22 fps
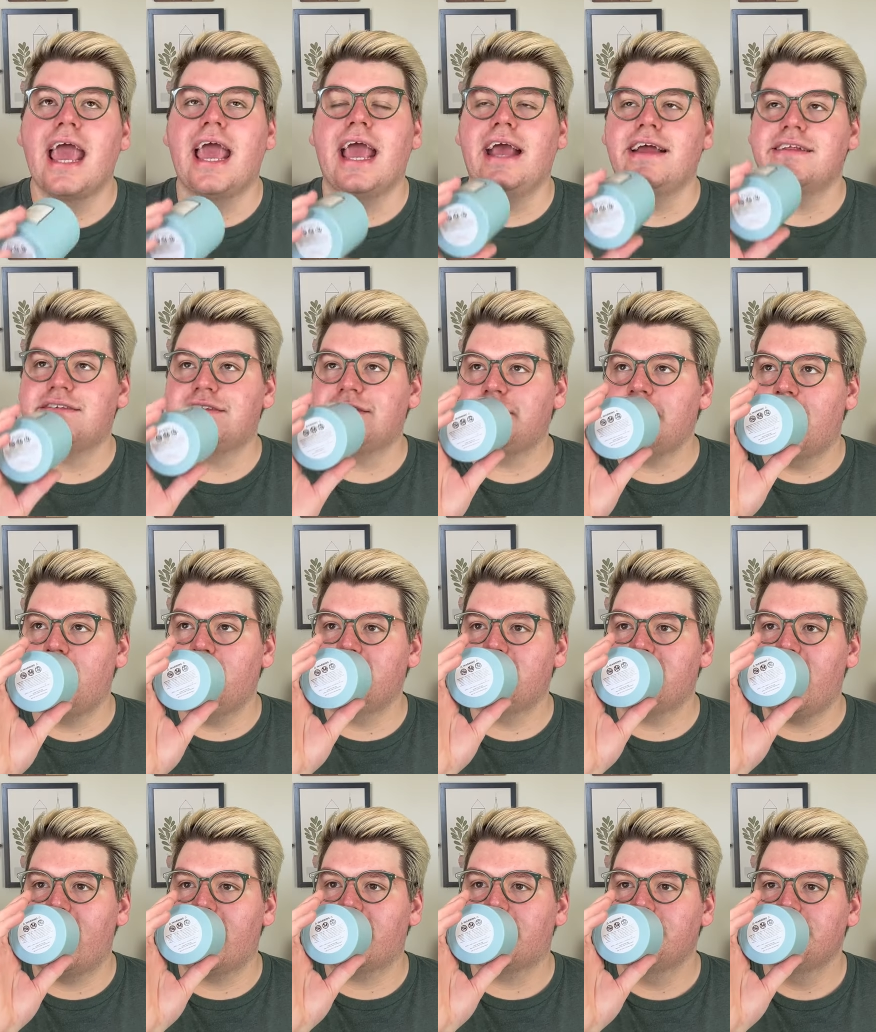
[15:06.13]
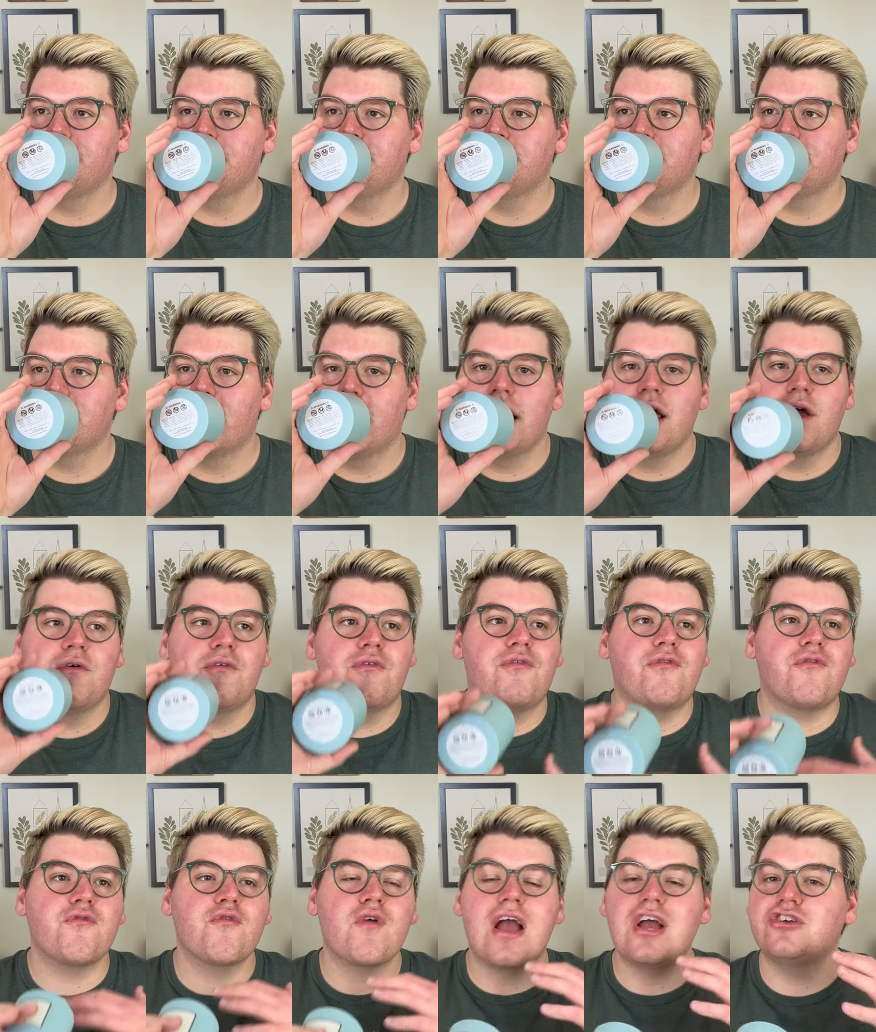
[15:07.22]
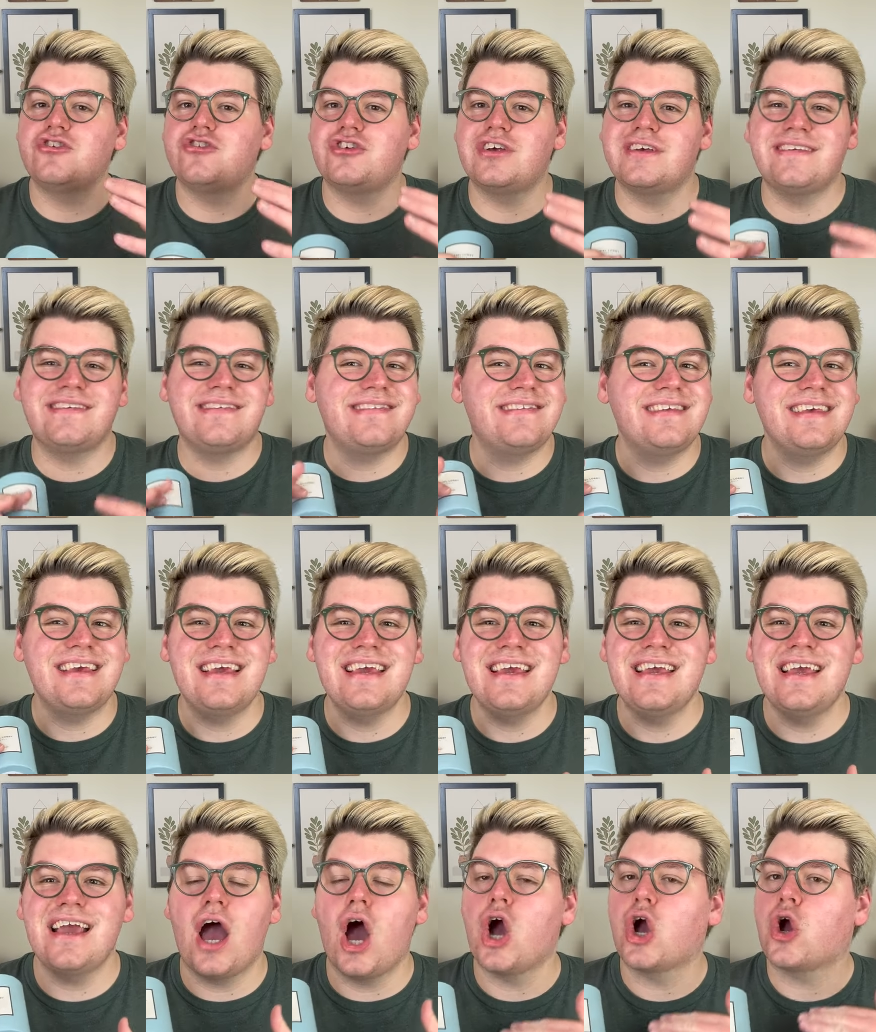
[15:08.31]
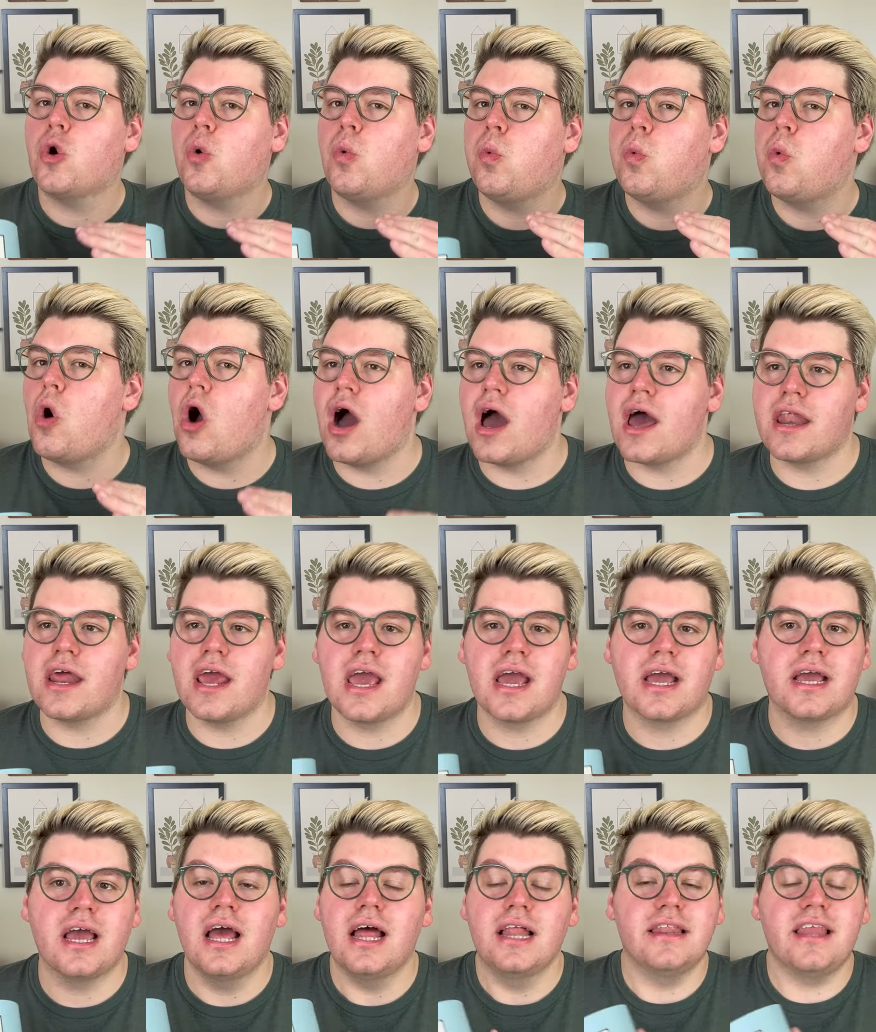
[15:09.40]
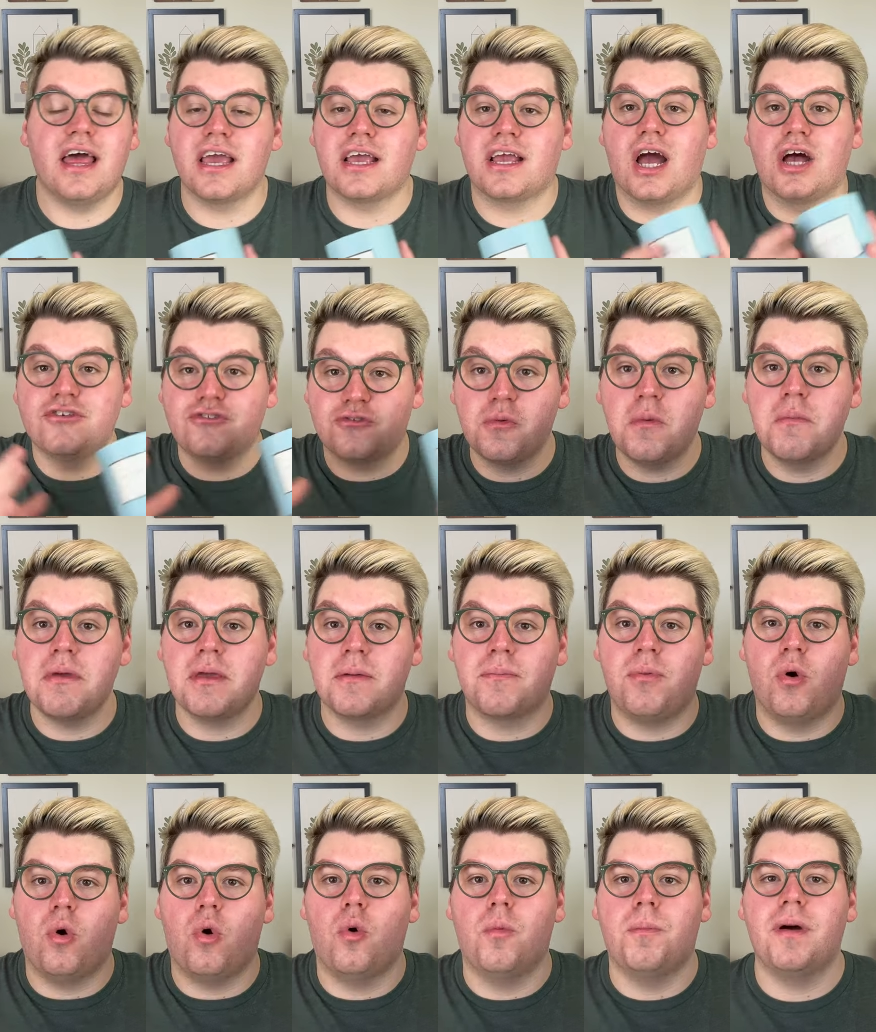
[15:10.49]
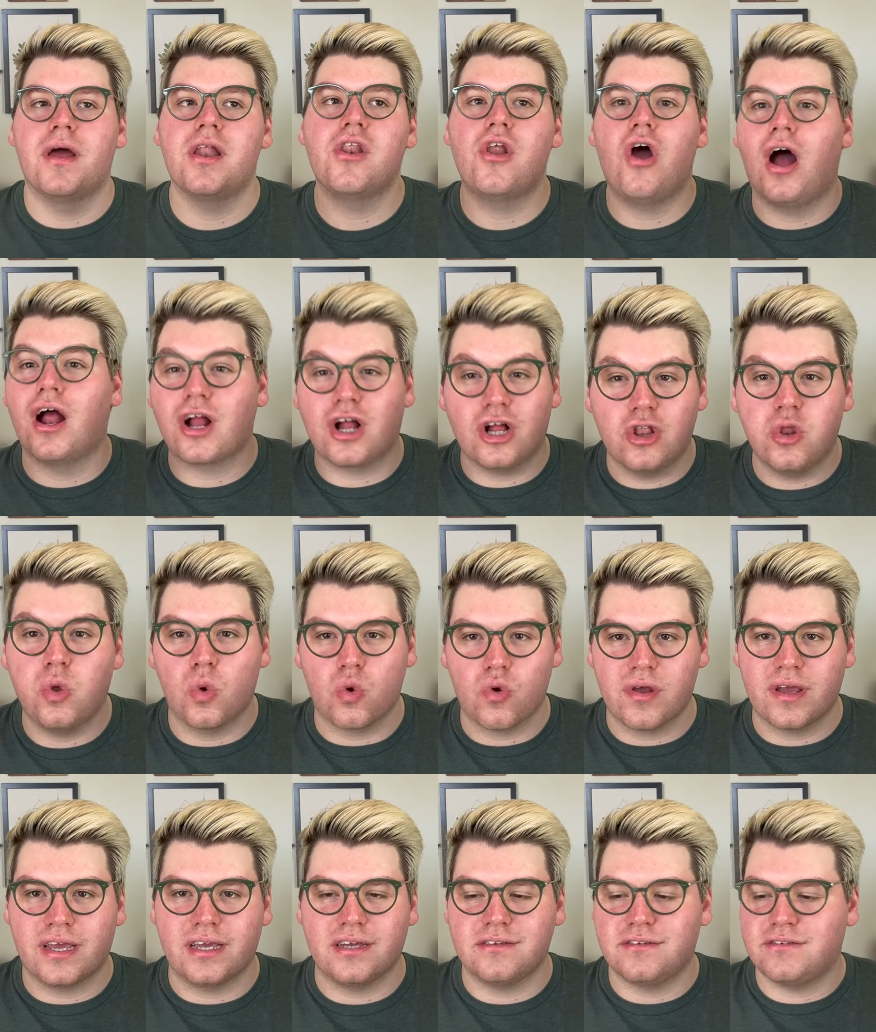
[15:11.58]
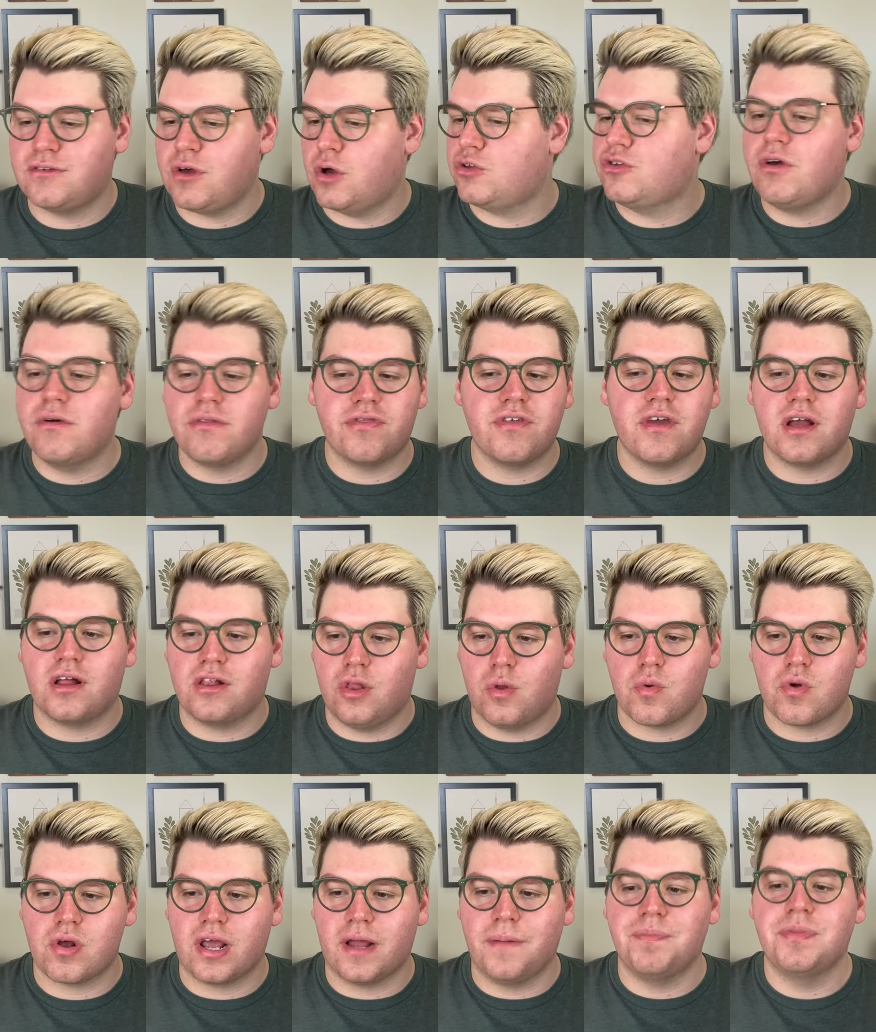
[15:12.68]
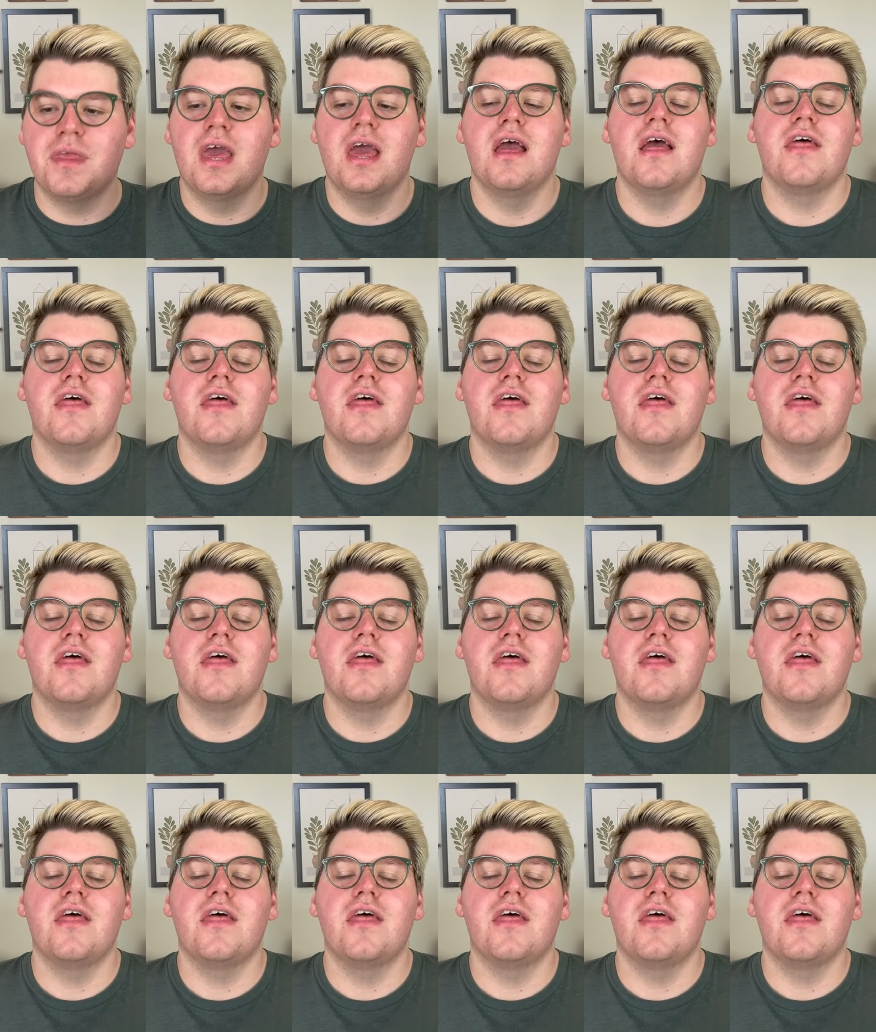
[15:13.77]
It smells like fresh sea, aquatic, like a swimming pool, but not chlorine. So don't think chlorine.